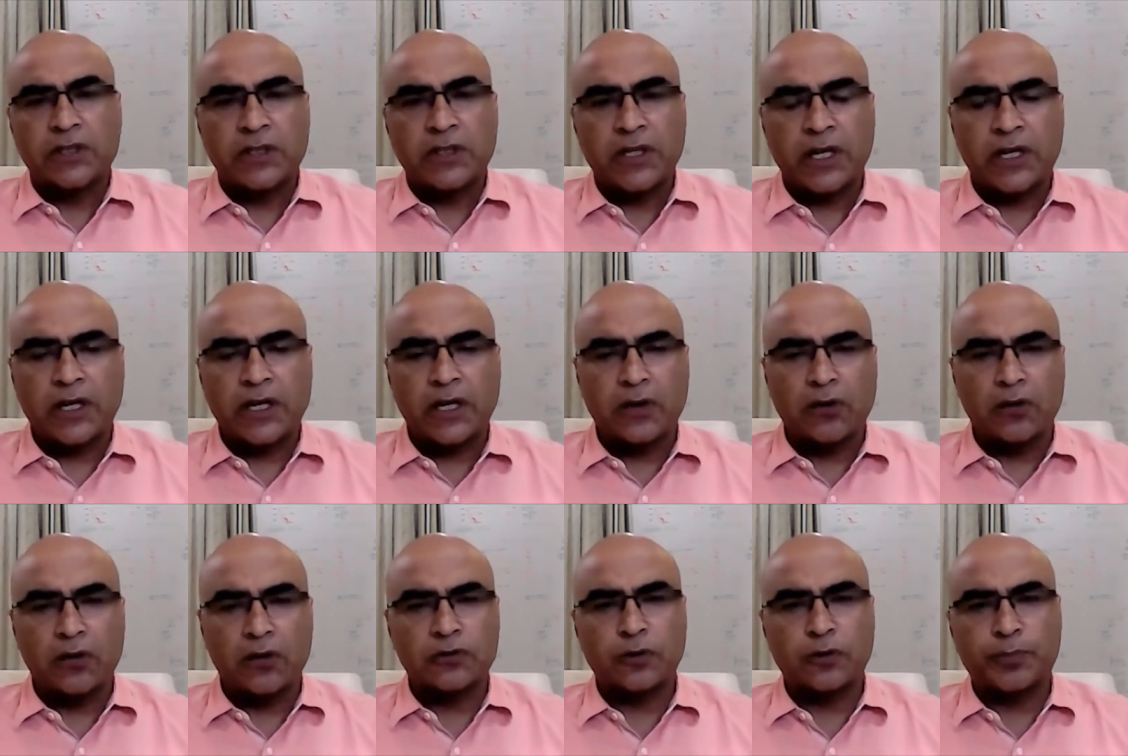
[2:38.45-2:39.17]
they can
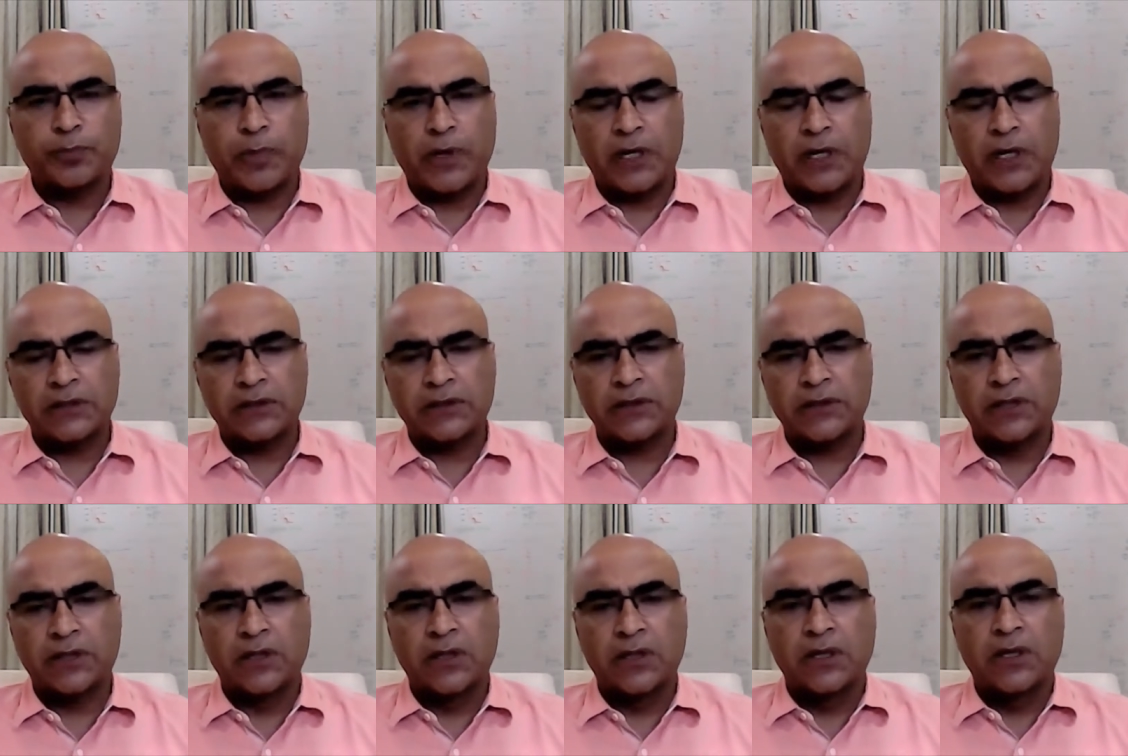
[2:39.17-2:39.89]
also pass
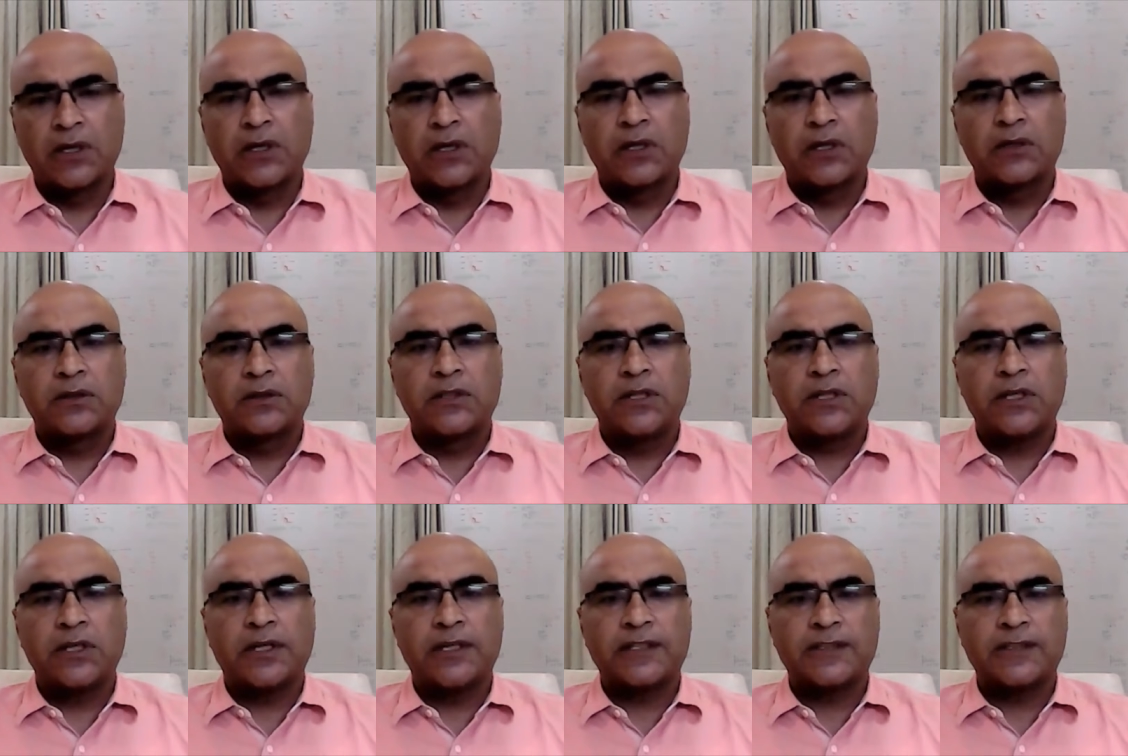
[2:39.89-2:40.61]

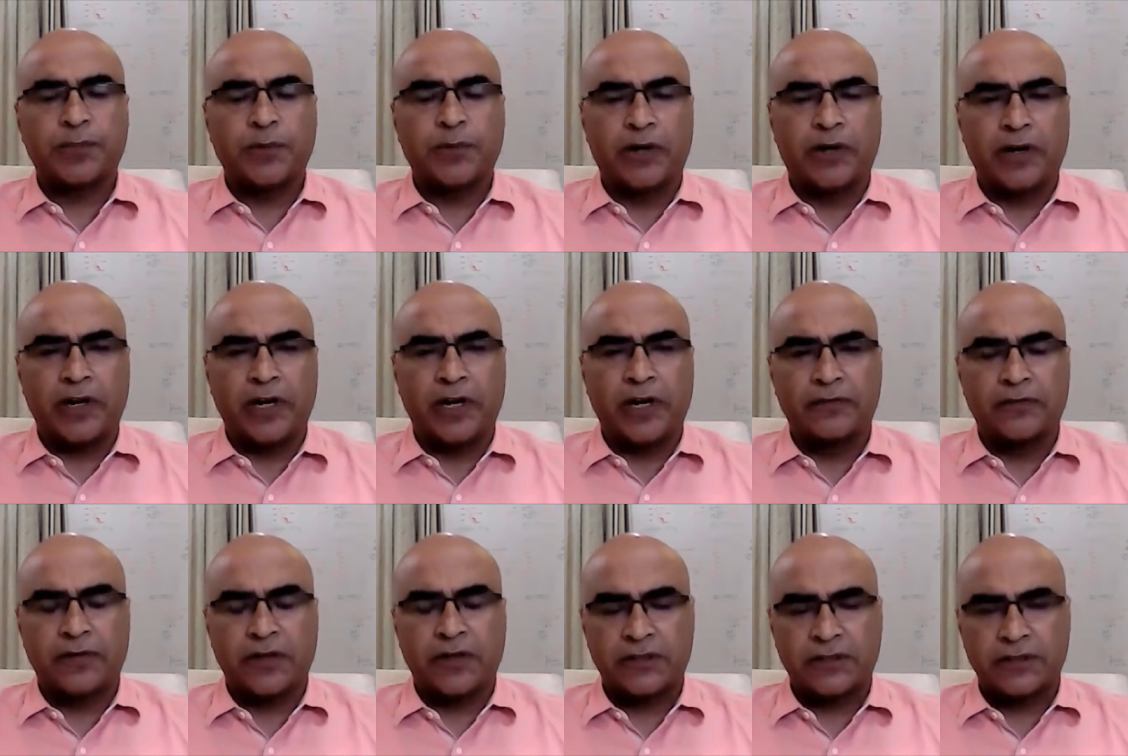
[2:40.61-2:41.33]
the respiratory
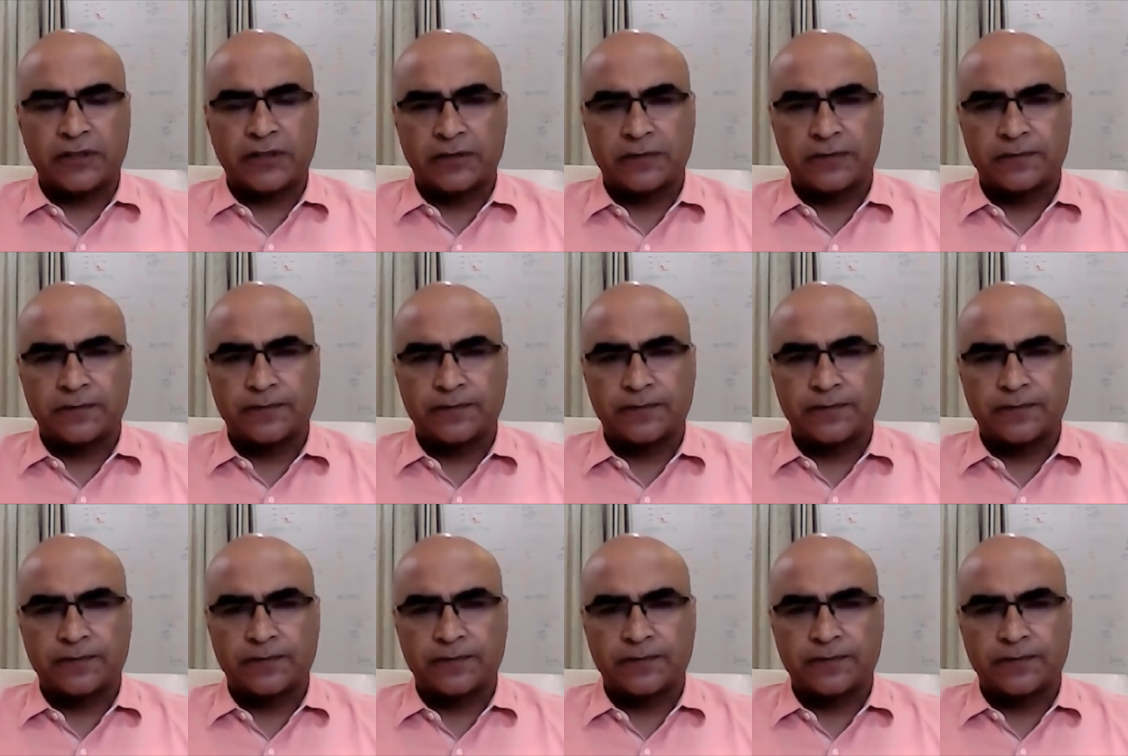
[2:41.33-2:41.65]
infection.